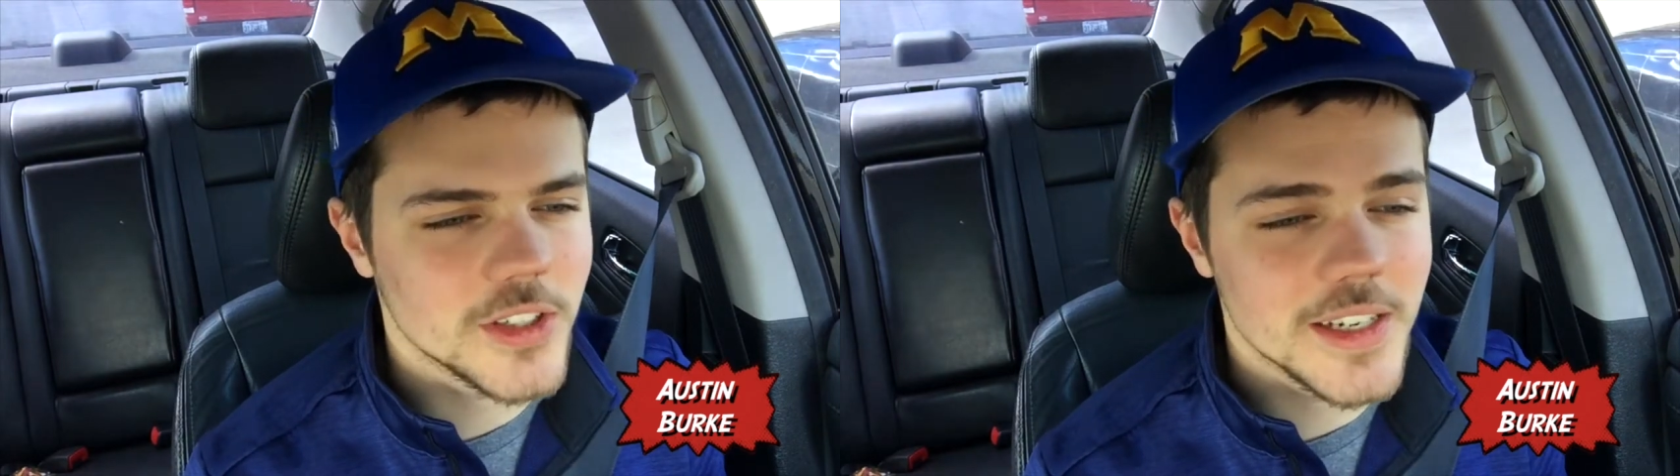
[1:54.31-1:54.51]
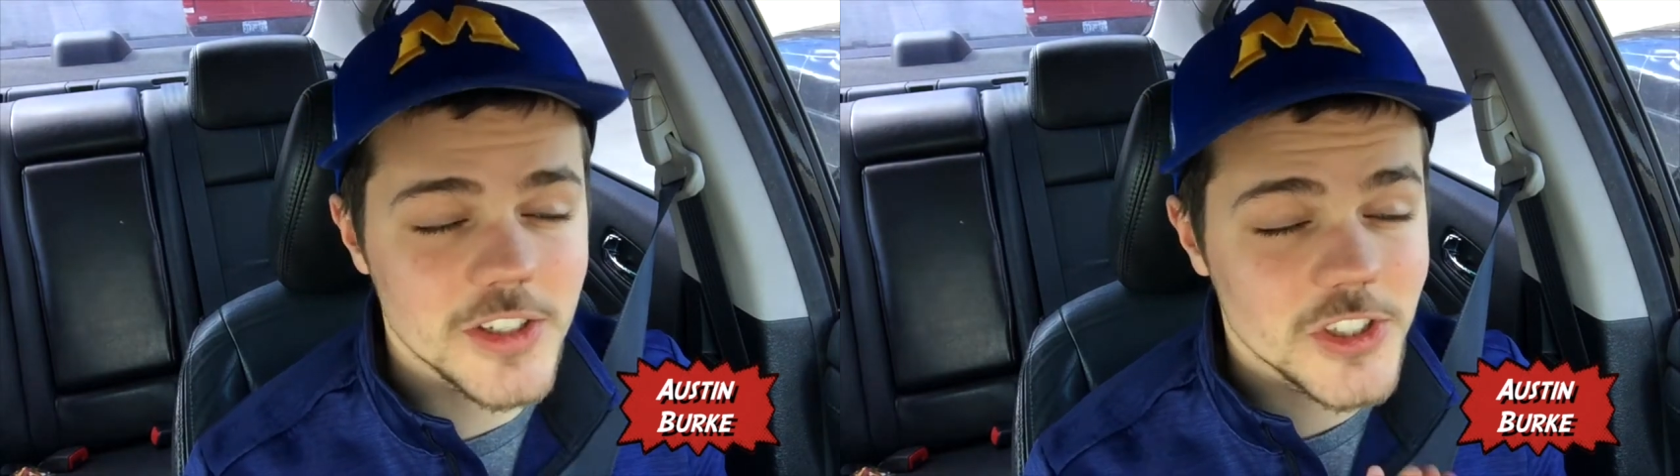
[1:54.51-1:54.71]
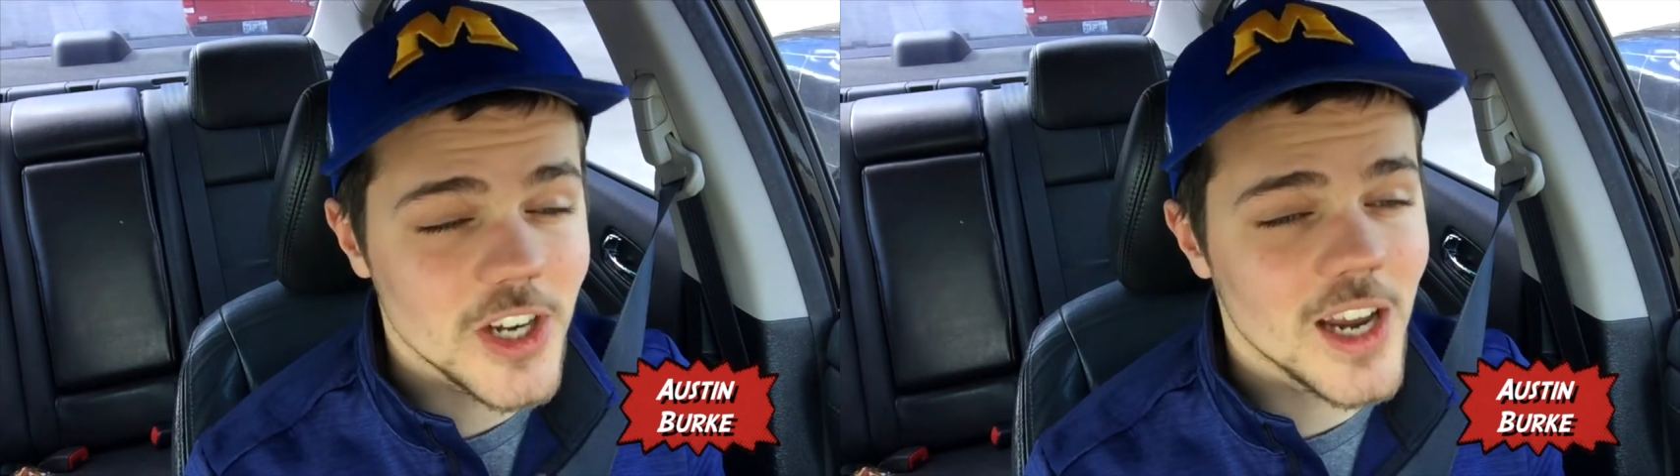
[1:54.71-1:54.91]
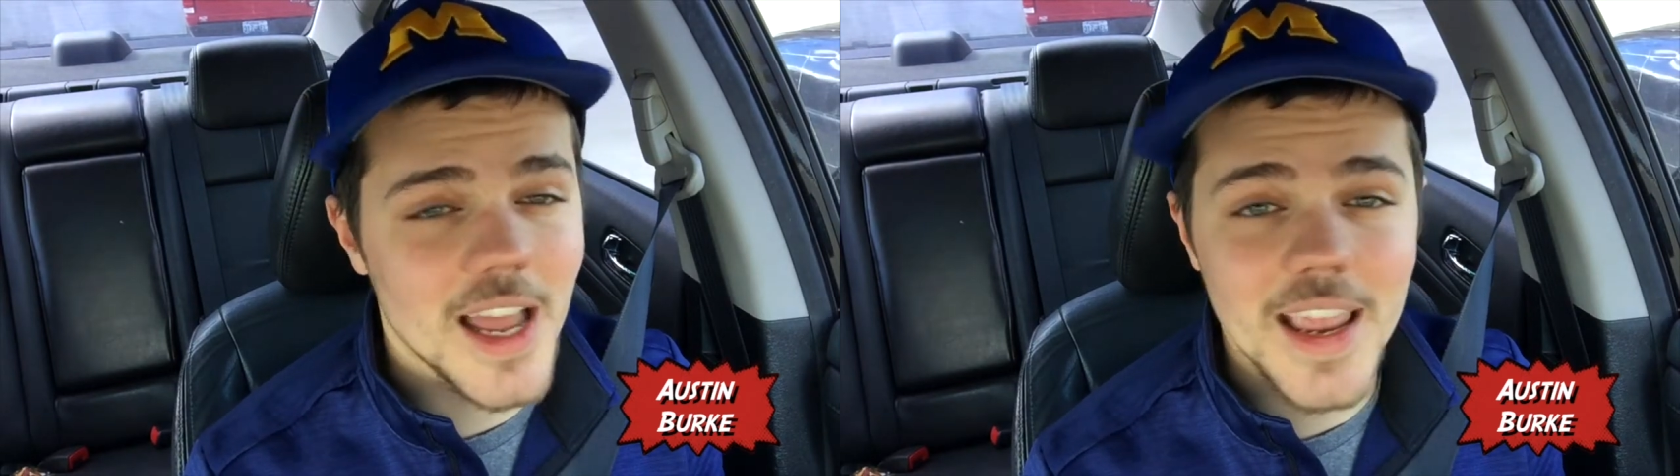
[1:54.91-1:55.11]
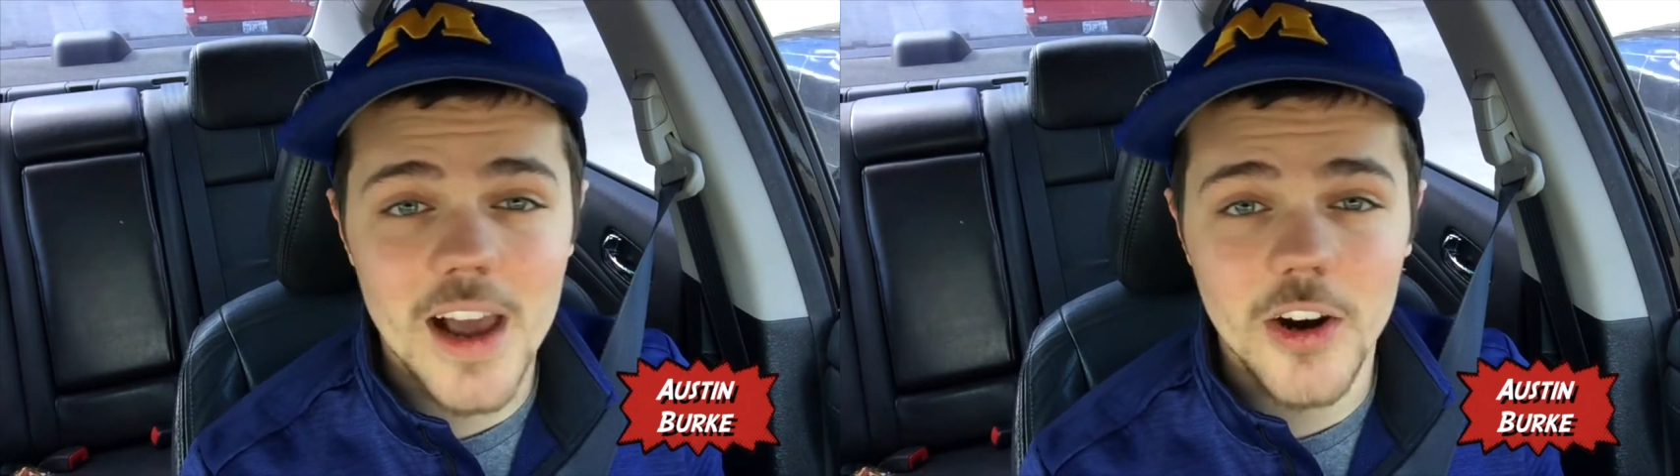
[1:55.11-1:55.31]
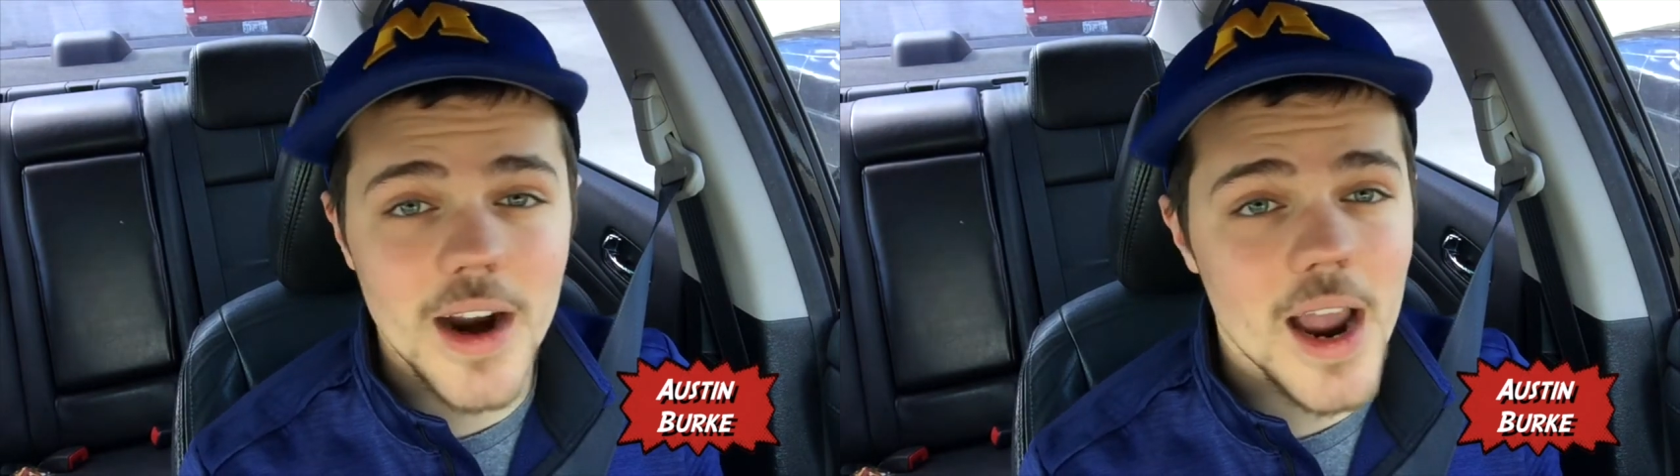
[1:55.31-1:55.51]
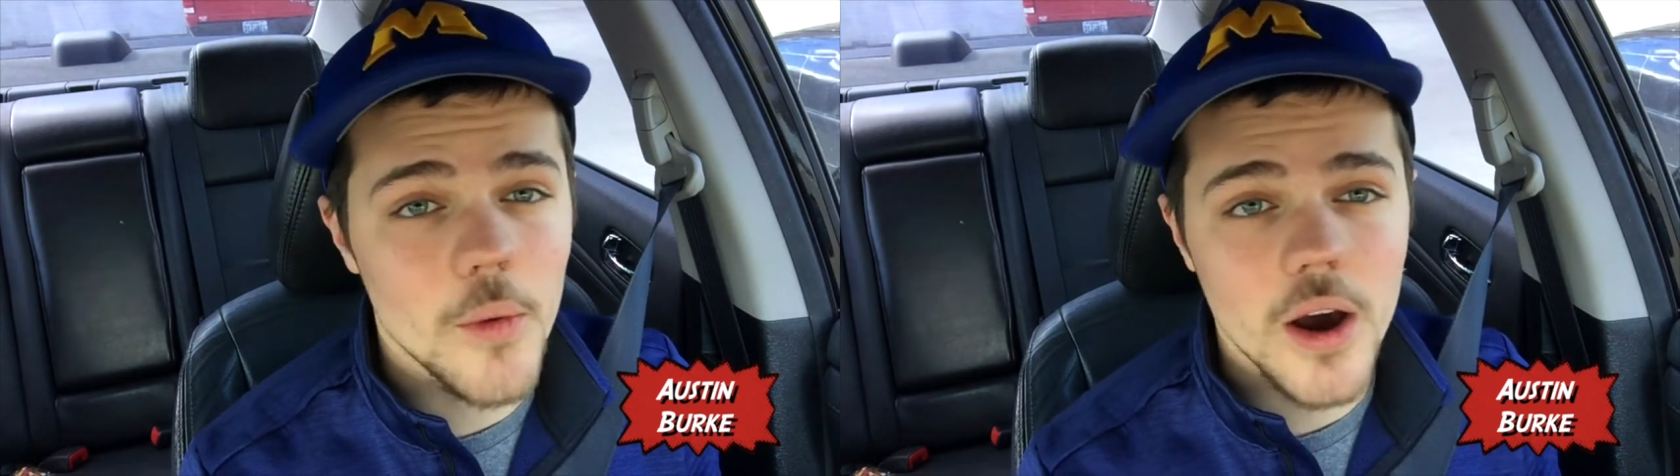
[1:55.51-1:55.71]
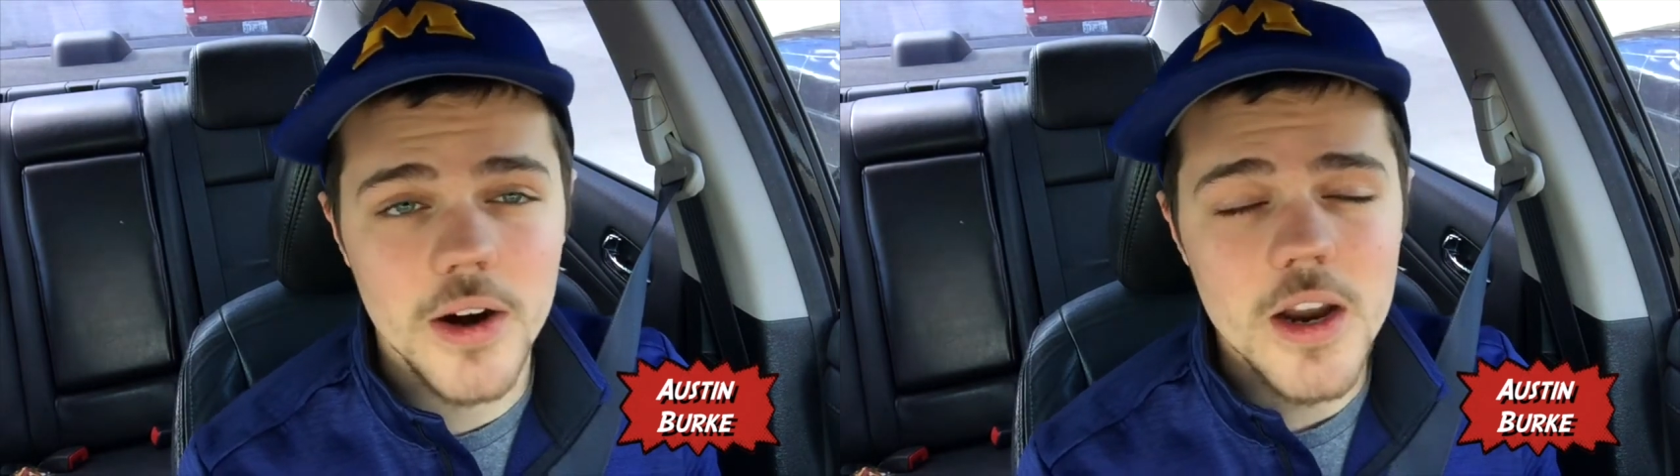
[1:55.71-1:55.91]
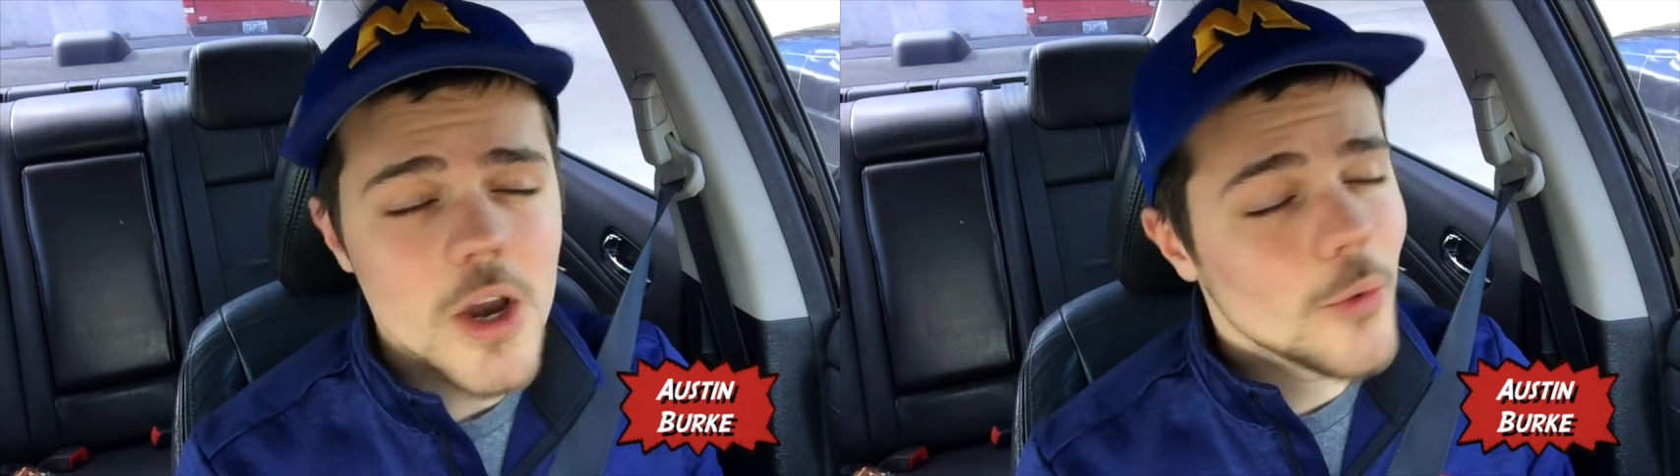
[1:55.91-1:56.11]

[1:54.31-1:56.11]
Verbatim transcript: it is shot like Hell or High Water,